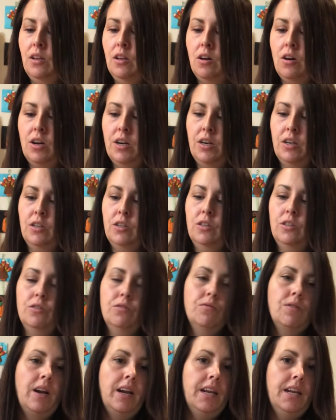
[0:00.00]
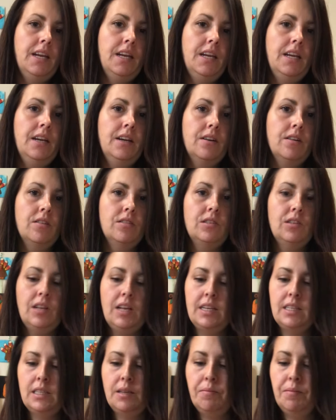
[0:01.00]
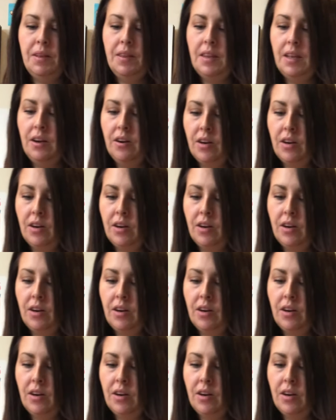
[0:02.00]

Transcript: lot of glue right here. So that's something that